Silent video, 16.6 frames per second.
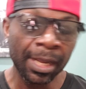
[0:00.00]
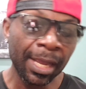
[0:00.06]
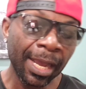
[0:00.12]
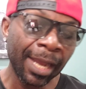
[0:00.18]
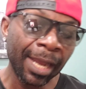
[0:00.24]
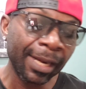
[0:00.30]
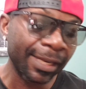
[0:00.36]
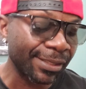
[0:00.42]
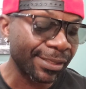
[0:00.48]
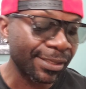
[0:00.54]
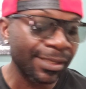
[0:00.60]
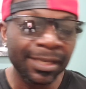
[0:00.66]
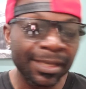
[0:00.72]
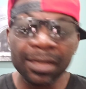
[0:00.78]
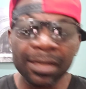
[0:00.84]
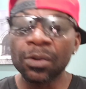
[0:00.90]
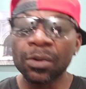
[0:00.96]
and I still
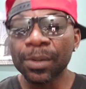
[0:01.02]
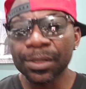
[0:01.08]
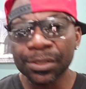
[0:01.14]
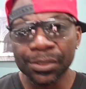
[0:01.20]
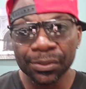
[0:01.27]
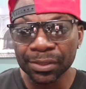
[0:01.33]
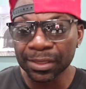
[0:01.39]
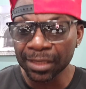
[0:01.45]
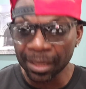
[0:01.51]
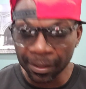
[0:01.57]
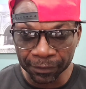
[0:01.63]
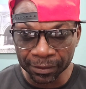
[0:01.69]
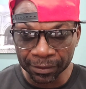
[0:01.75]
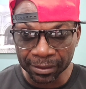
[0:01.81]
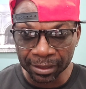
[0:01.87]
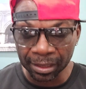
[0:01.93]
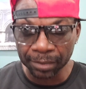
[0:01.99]
get questions every
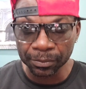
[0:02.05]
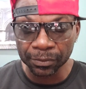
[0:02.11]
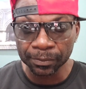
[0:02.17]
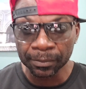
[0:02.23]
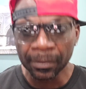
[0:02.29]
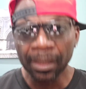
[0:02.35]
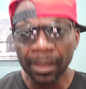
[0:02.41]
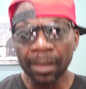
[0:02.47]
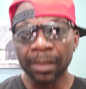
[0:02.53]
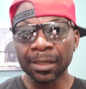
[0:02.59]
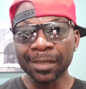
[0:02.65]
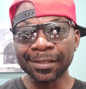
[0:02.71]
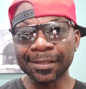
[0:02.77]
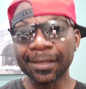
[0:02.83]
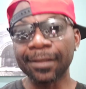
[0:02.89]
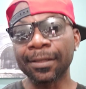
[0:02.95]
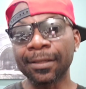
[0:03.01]
time.
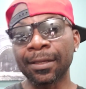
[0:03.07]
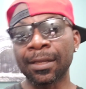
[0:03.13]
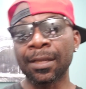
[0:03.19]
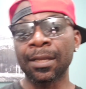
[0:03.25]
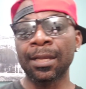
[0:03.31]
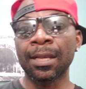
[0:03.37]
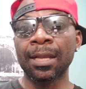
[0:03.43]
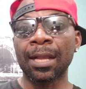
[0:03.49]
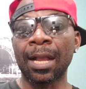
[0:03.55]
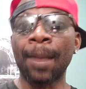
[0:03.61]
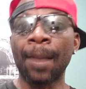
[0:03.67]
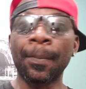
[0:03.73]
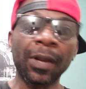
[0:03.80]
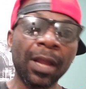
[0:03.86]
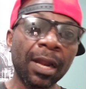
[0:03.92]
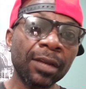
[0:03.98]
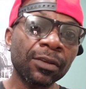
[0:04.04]
Listen,
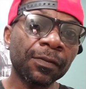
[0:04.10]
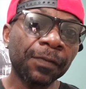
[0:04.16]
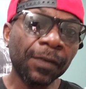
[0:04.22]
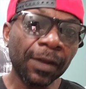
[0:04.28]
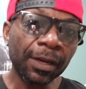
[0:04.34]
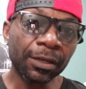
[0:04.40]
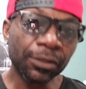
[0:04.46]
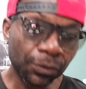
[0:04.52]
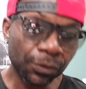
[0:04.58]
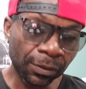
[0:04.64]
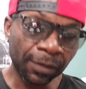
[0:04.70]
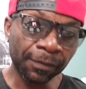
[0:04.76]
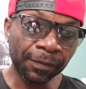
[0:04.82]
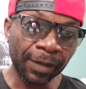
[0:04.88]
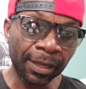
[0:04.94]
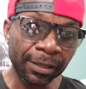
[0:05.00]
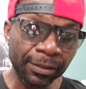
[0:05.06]
I'm not your financial
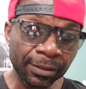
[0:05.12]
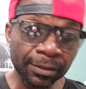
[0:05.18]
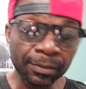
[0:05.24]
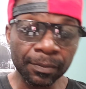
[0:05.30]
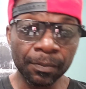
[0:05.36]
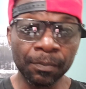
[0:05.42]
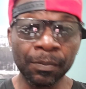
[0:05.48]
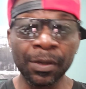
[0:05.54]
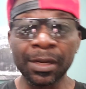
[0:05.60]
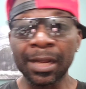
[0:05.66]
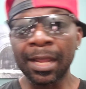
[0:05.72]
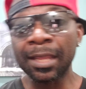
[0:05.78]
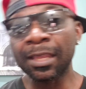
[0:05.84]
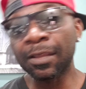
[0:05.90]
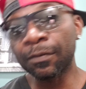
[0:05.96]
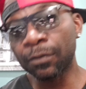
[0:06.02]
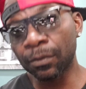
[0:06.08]
advisor, but I
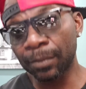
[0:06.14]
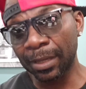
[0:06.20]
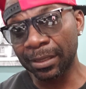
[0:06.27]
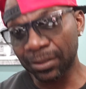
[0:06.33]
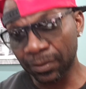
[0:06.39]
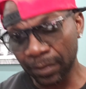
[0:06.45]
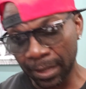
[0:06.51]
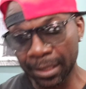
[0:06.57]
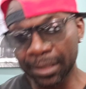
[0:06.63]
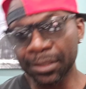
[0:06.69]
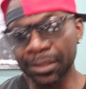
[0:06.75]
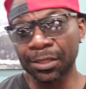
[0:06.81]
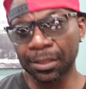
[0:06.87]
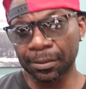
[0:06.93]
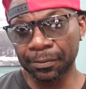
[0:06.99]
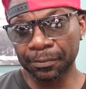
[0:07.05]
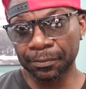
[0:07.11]
give you my strategy.
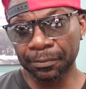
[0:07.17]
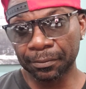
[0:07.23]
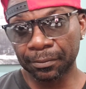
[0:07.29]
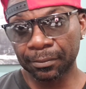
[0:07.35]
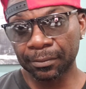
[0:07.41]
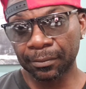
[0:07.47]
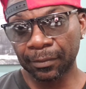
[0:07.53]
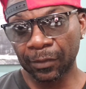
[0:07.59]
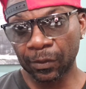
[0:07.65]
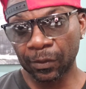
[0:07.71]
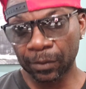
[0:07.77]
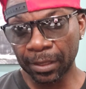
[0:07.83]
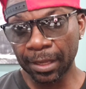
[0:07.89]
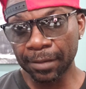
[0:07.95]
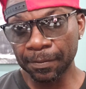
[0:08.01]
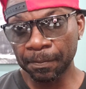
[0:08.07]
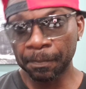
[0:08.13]

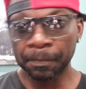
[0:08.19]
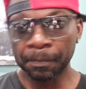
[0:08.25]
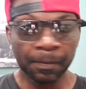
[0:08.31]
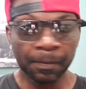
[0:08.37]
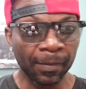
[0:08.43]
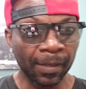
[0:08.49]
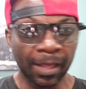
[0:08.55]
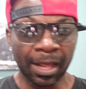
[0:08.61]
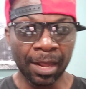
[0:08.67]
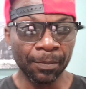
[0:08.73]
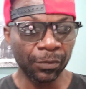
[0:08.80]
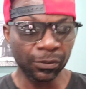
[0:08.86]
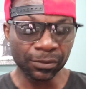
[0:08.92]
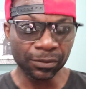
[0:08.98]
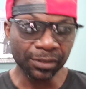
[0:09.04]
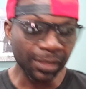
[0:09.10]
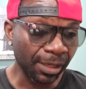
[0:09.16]
Okay? I'm
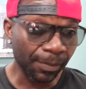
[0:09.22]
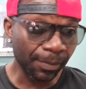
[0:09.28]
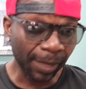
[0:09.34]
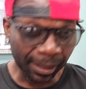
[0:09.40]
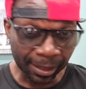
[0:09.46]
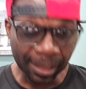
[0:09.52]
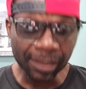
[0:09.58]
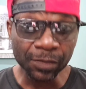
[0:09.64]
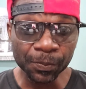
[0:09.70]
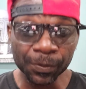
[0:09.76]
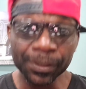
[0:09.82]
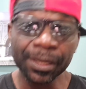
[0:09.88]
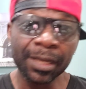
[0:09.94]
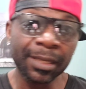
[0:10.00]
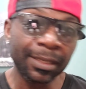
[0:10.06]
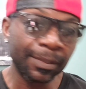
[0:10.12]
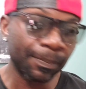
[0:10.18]
not selling my Kaspa
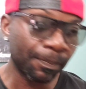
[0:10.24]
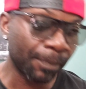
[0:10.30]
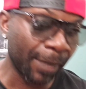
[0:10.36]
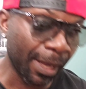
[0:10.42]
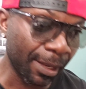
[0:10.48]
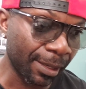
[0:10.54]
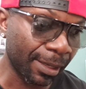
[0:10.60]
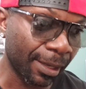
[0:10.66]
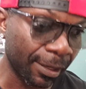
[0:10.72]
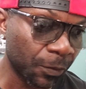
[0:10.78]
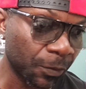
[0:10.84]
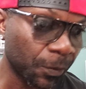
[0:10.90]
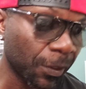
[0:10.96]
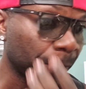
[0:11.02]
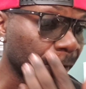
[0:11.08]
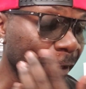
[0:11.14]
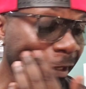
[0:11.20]
yet. My Kaspa,
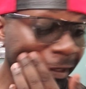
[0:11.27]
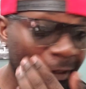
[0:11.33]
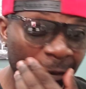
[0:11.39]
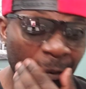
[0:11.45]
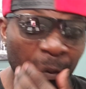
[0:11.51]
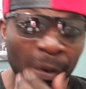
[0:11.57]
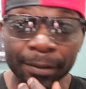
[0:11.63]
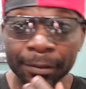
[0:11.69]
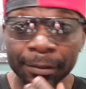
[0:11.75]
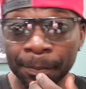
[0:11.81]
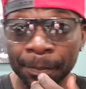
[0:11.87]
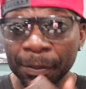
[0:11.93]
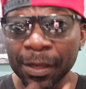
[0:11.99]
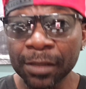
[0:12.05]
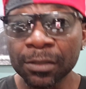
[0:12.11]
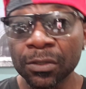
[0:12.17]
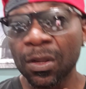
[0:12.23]
I'm telling you,
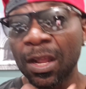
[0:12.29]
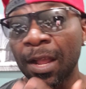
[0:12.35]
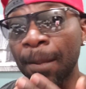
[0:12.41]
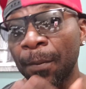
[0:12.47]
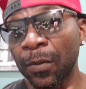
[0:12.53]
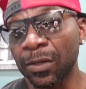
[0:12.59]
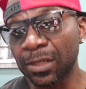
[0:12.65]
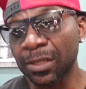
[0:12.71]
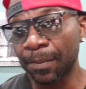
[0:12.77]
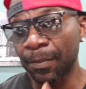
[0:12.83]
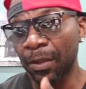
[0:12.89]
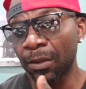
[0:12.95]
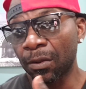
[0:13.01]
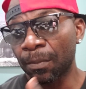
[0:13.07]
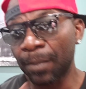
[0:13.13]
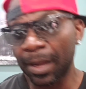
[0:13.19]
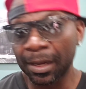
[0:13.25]
depends on how much I make
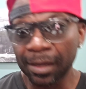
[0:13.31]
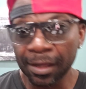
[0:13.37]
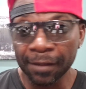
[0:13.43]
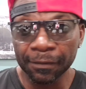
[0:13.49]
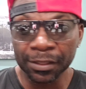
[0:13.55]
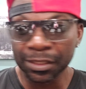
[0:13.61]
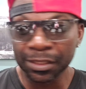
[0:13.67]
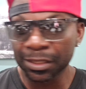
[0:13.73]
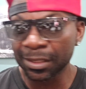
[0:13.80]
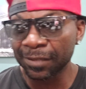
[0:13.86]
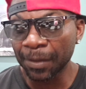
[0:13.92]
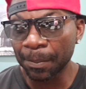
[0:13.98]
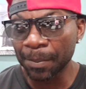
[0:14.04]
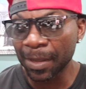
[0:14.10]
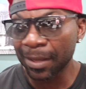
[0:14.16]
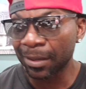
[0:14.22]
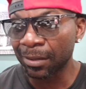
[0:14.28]
on my leverage. If I
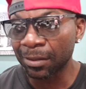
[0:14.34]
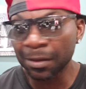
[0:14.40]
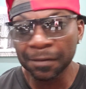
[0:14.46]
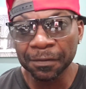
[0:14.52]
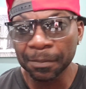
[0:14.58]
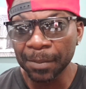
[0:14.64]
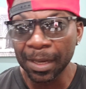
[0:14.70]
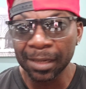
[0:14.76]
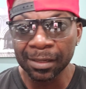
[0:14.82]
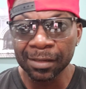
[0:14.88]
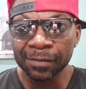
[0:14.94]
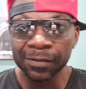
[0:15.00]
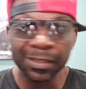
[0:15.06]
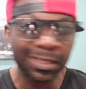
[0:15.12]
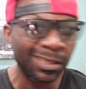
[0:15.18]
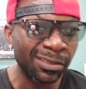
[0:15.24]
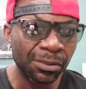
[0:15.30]
make enough of my
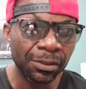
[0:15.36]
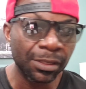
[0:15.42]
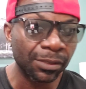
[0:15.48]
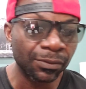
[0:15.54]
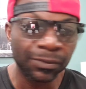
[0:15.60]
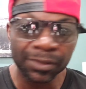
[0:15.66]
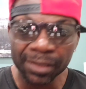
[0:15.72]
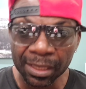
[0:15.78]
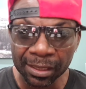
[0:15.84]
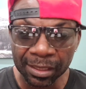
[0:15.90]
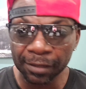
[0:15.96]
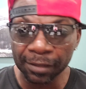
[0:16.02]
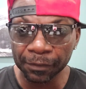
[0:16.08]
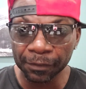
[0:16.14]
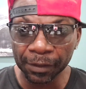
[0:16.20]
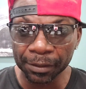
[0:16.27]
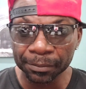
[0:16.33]
leverage, I don't need to sell
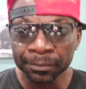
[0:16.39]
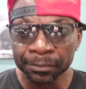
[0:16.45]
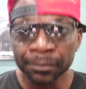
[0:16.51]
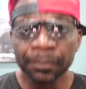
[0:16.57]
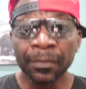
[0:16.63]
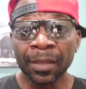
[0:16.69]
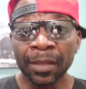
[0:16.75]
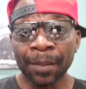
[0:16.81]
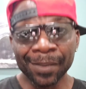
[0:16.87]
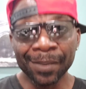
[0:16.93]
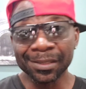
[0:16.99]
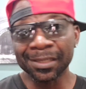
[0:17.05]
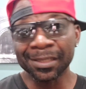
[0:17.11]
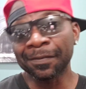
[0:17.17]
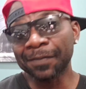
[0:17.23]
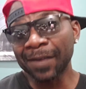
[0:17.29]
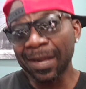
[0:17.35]
anything. But
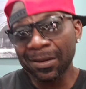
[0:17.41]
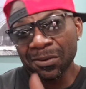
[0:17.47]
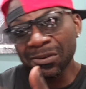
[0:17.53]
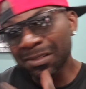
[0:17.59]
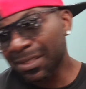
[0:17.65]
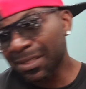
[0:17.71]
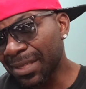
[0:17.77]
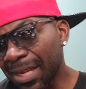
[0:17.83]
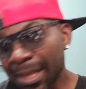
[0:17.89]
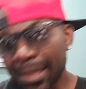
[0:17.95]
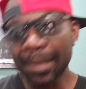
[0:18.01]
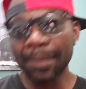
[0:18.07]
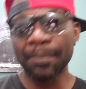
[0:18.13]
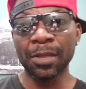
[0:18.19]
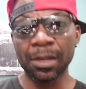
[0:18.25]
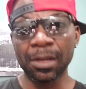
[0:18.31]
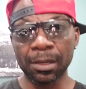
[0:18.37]
if I don't think I
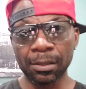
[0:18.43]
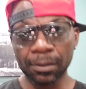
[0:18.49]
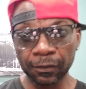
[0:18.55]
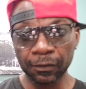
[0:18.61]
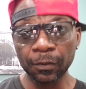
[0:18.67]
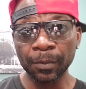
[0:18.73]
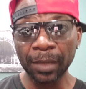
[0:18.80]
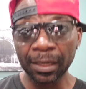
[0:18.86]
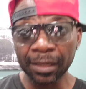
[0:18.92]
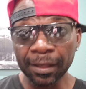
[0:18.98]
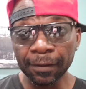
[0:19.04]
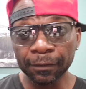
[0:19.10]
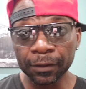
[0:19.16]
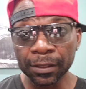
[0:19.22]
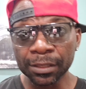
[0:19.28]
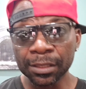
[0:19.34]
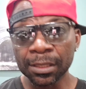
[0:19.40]
made enough of my
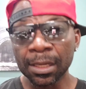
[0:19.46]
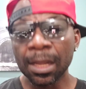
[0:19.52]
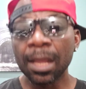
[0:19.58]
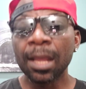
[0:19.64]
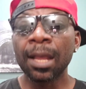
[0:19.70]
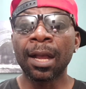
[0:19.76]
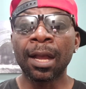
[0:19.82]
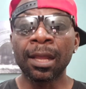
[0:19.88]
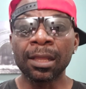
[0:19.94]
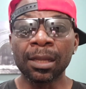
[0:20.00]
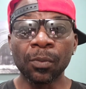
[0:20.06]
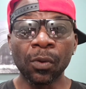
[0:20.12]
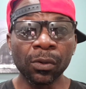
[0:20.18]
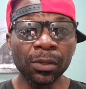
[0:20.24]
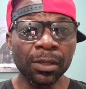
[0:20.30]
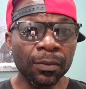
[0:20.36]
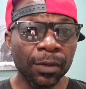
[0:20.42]
leverage, I am
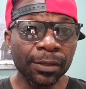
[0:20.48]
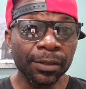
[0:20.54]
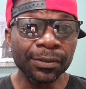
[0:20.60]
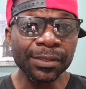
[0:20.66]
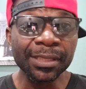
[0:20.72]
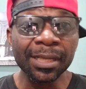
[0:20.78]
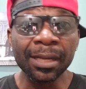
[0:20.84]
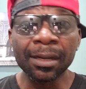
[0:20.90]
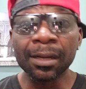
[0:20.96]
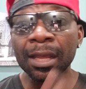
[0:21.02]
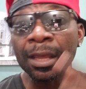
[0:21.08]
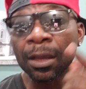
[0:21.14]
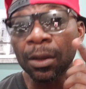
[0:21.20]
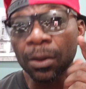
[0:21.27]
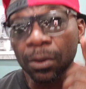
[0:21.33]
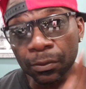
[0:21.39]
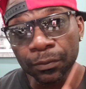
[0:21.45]
only going to sell
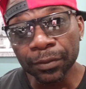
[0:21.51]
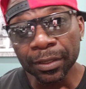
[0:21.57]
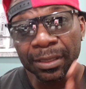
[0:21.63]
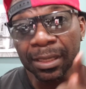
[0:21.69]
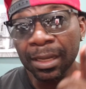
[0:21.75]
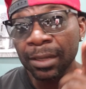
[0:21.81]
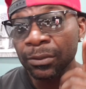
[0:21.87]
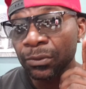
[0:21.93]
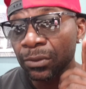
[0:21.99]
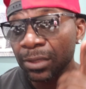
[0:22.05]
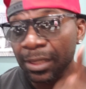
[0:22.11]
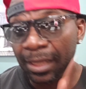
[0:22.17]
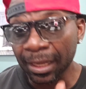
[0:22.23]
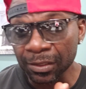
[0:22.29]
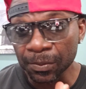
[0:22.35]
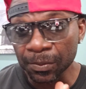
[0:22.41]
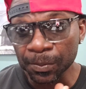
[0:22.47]
100,000
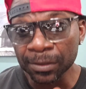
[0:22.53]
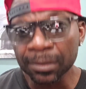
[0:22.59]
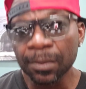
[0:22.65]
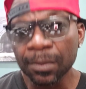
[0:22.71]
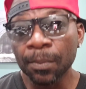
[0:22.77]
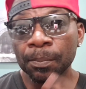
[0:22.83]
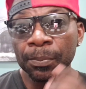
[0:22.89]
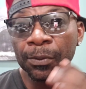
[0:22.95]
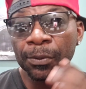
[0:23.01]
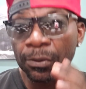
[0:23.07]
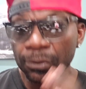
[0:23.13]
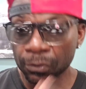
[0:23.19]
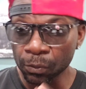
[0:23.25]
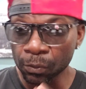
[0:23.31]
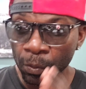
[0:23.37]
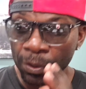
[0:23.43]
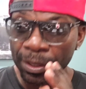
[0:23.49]
Kaspas plus
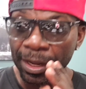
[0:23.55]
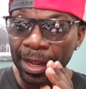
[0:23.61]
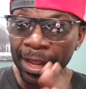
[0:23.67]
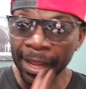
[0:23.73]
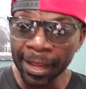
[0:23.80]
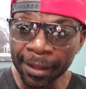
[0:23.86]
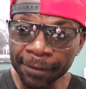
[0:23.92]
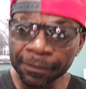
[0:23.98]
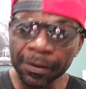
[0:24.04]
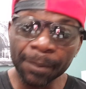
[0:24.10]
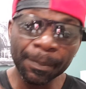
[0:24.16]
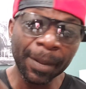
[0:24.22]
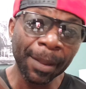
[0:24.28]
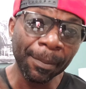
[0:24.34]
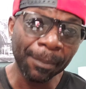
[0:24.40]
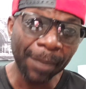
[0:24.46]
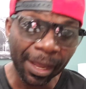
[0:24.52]
whatever
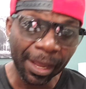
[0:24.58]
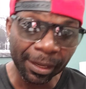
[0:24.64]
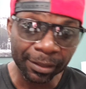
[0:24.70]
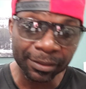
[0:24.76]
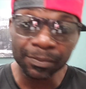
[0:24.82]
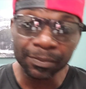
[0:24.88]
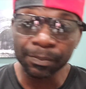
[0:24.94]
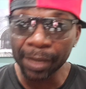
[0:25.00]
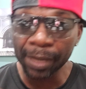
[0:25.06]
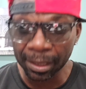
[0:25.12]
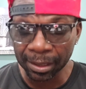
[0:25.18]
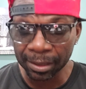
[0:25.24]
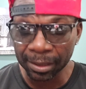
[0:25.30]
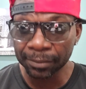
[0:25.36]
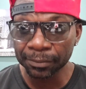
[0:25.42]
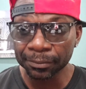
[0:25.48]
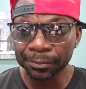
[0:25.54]
my miners make,
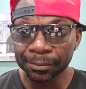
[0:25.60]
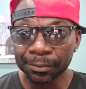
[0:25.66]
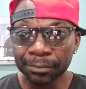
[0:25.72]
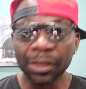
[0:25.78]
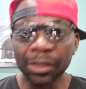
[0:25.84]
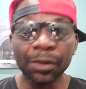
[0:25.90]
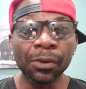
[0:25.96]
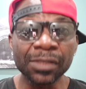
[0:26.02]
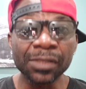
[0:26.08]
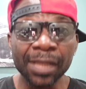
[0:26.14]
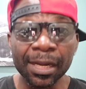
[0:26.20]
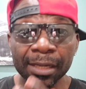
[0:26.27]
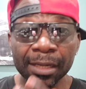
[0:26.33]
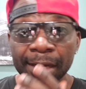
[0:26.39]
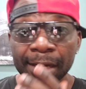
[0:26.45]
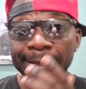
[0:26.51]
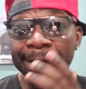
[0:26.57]
because I
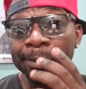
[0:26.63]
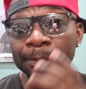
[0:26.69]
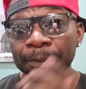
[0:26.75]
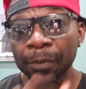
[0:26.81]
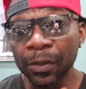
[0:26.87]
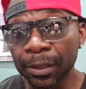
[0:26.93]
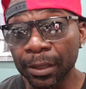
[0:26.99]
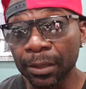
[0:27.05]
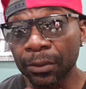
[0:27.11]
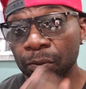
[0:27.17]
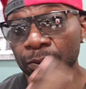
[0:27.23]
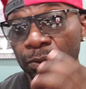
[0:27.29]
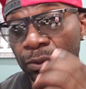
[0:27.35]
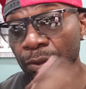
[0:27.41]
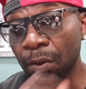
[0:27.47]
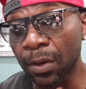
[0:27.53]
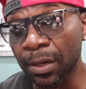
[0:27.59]
need that money to
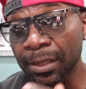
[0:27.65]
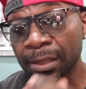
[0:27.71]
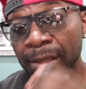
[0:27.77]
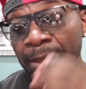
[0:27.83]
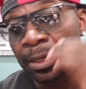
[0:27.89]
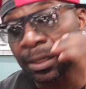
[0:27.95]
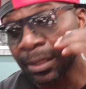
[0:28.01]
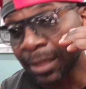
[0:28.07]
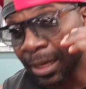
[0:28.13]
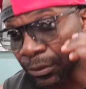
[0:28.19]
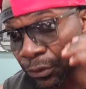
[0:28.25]
start that